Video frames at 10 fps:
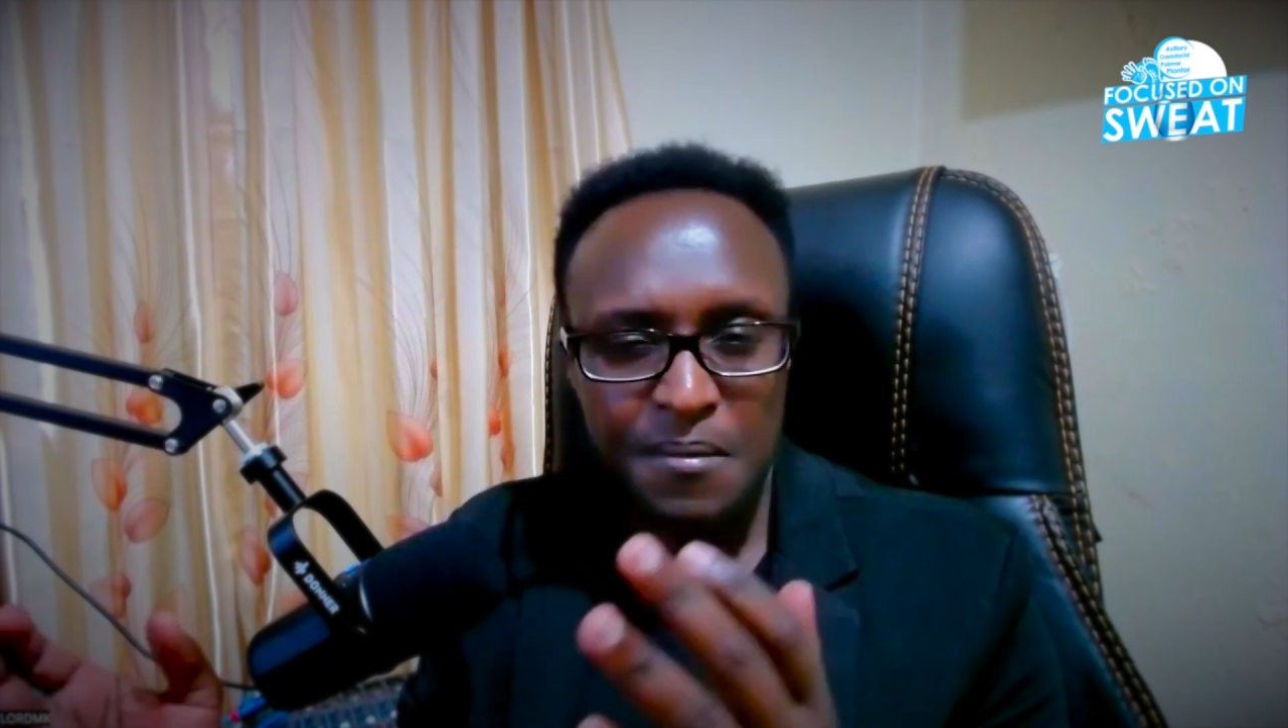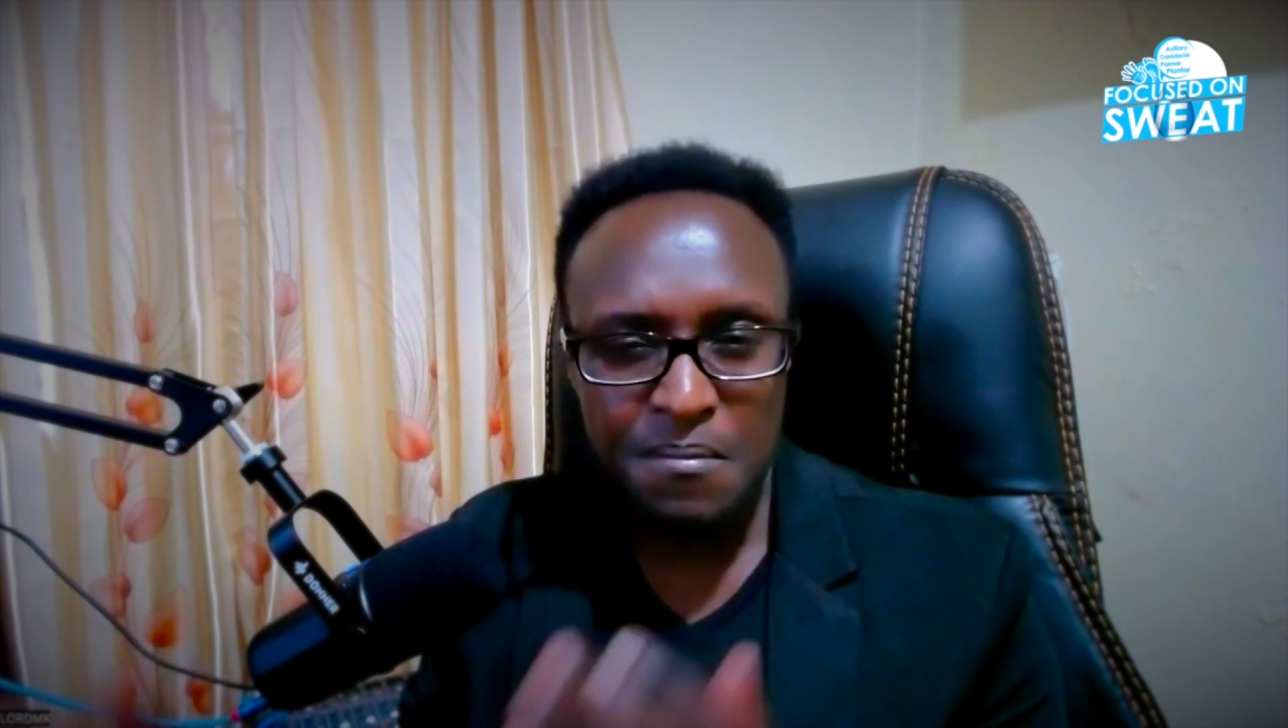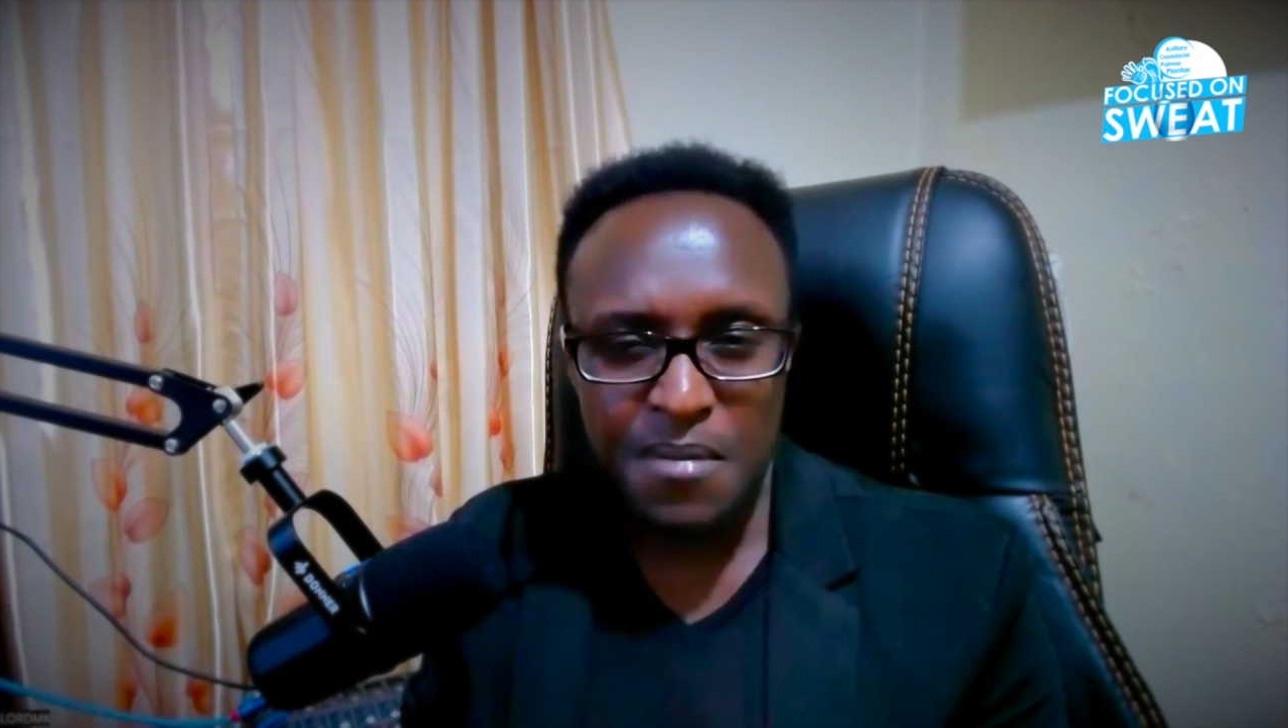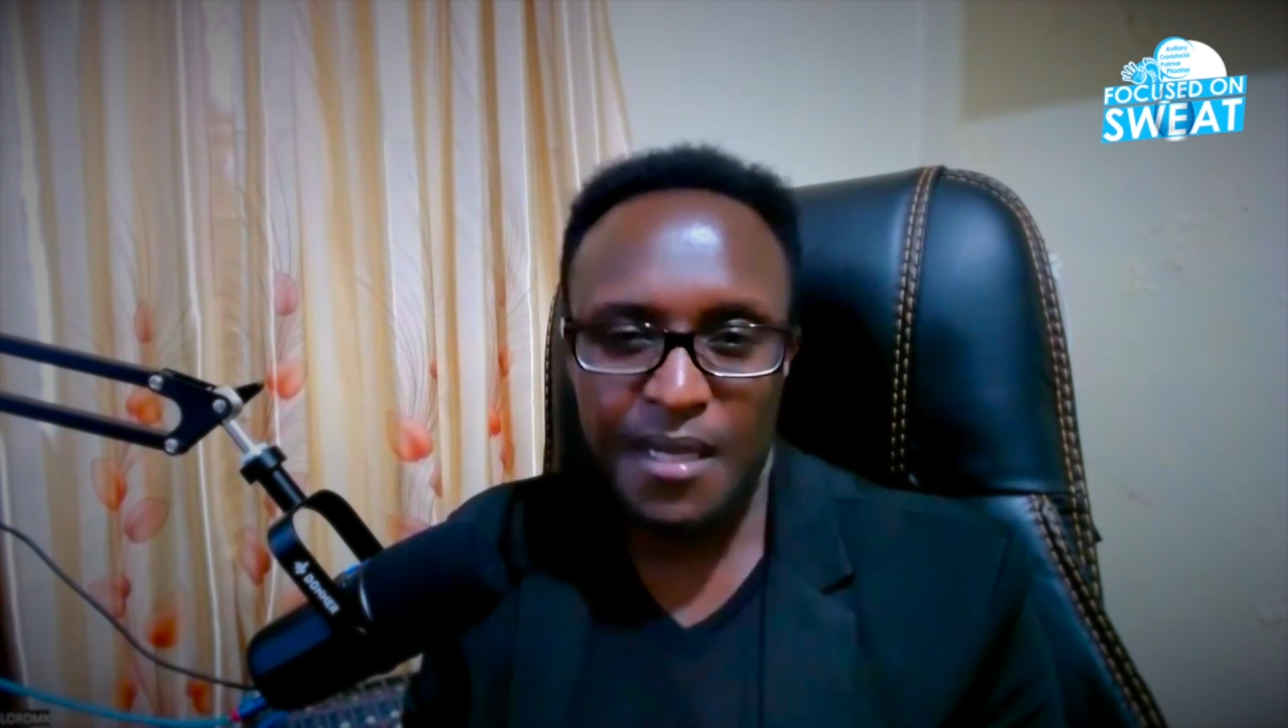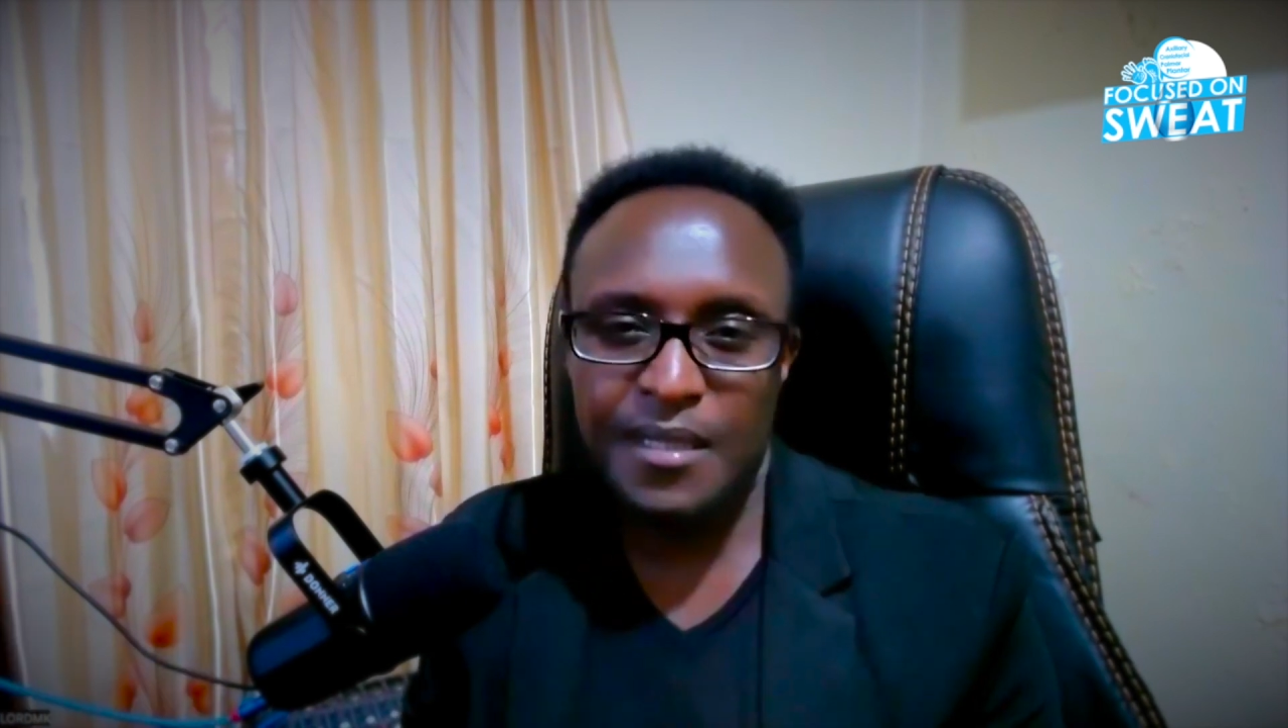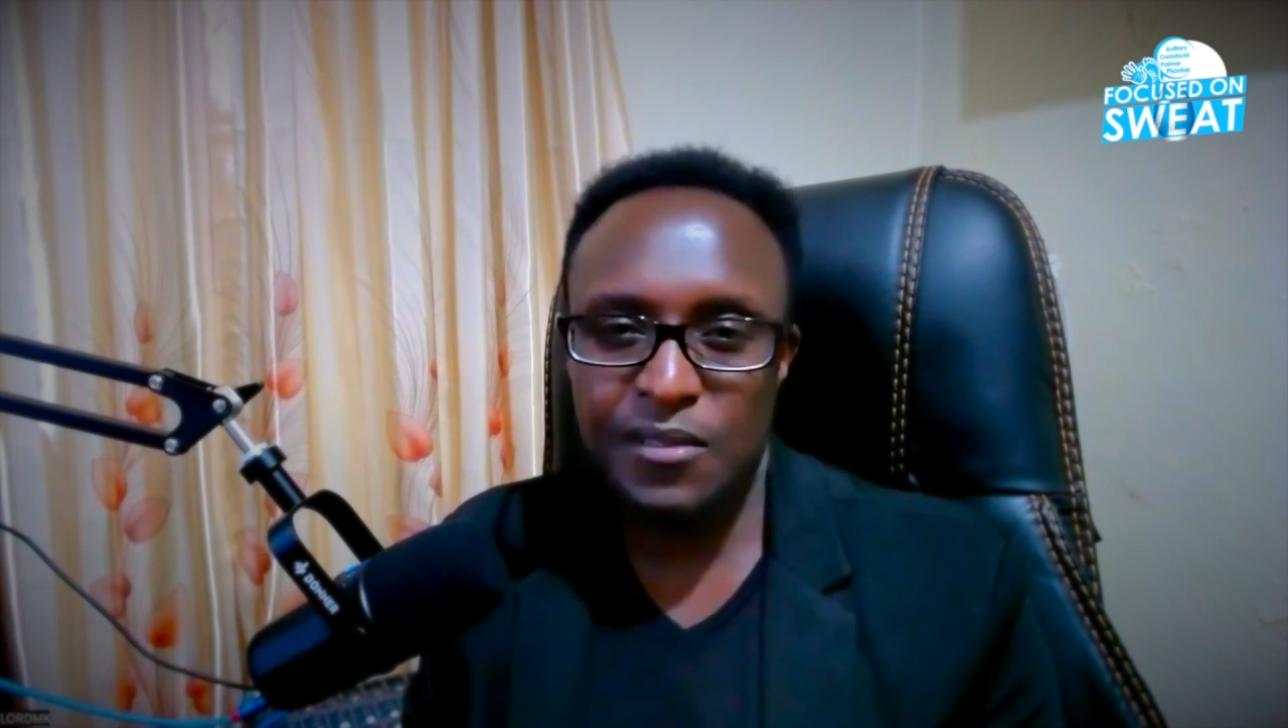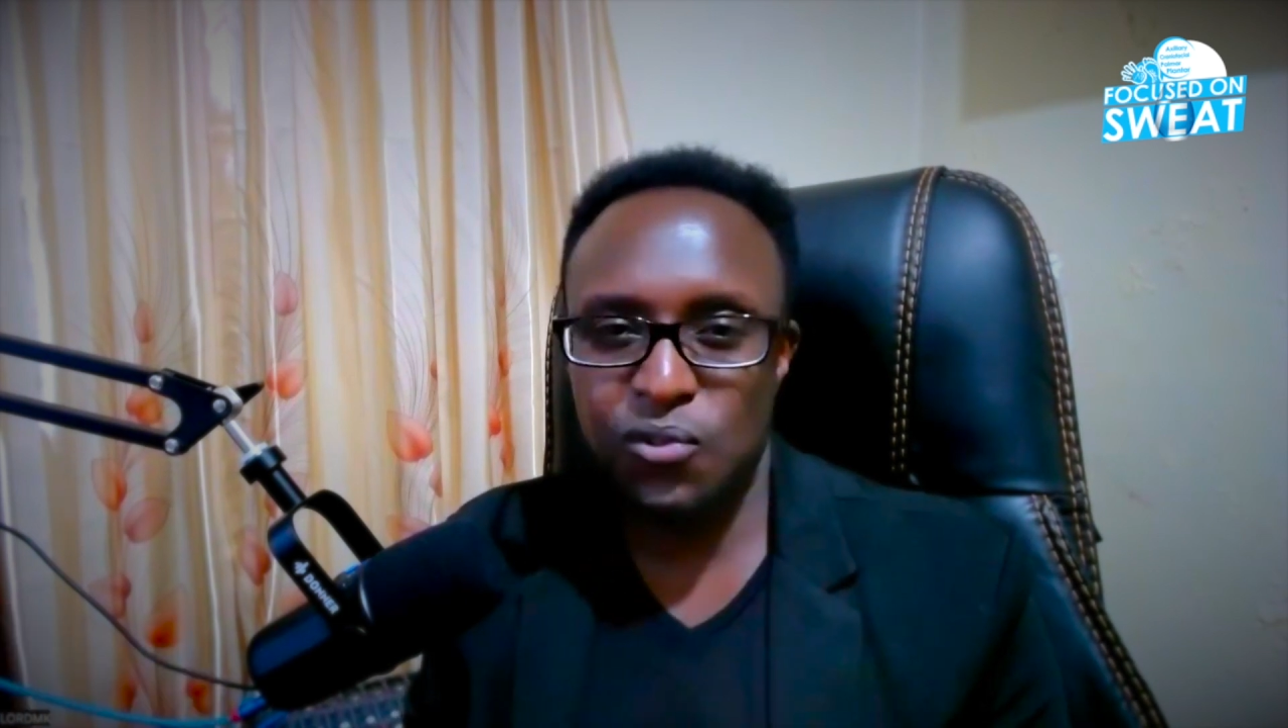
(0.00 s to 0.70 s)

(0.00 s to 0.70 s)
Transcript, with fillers: back in